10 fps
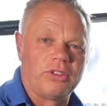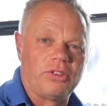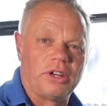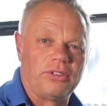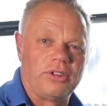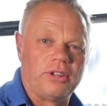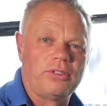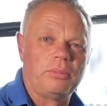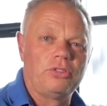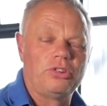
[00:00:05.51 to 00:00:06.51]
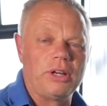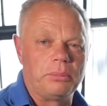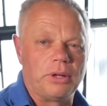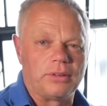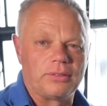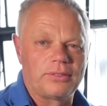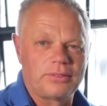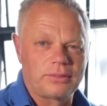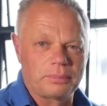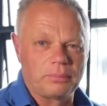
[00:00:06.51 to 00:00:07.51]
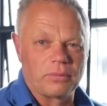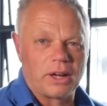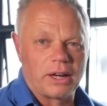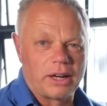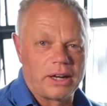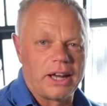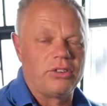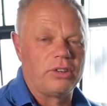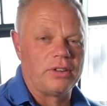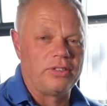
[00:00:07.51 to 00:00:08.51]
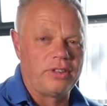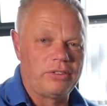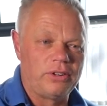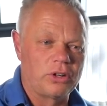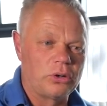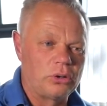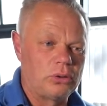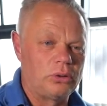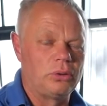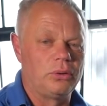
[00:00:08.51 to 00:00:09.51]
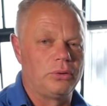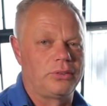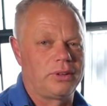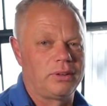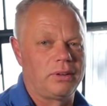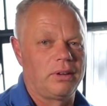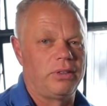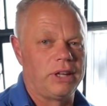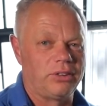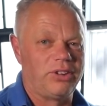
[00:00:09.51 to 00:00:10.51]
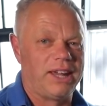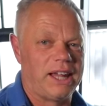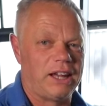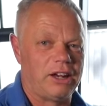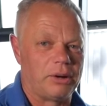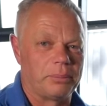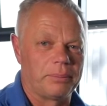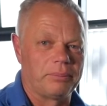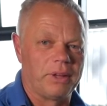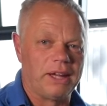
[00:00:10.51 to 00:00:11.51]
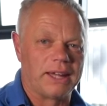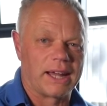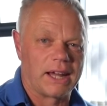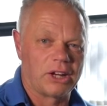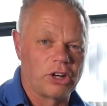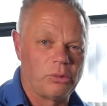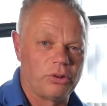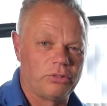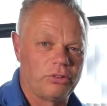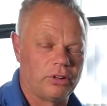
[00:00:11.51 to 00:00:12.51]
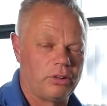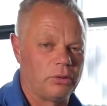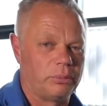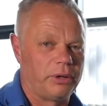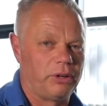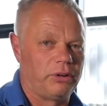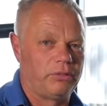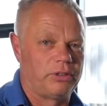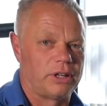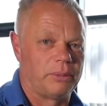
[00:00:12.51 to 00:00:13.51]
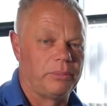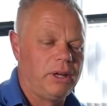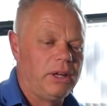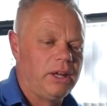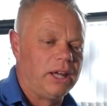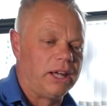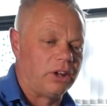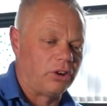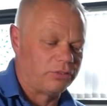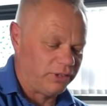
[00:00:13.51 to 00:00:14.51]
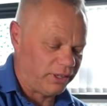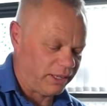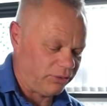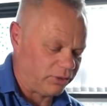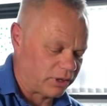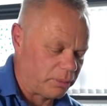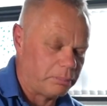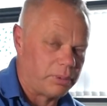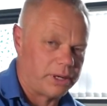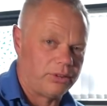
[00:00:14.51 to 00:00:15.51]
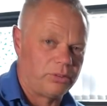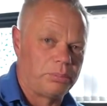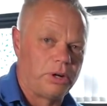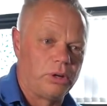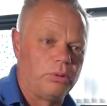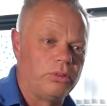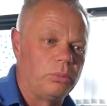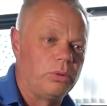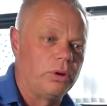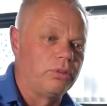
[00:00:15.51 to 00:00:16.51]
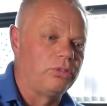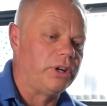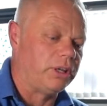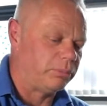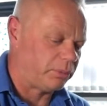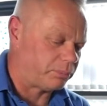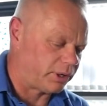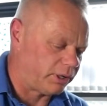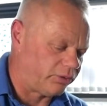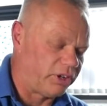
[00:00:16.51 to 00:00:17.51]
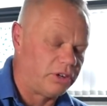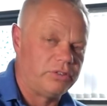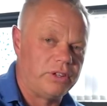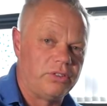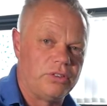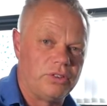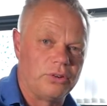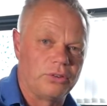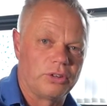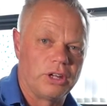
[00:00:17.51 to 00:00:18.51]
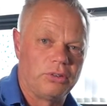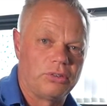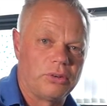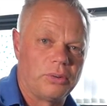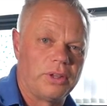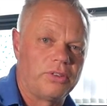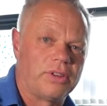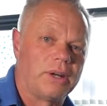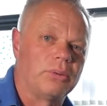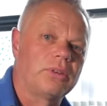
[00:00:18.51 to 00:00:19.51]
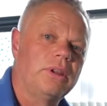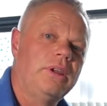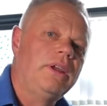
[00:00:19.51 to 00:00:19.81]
fasciitis, treatments. It's a difficult thing to heal up. It can go on for a long period of time. It often needs a combined approach. One treatment by itself is not going to sort this out.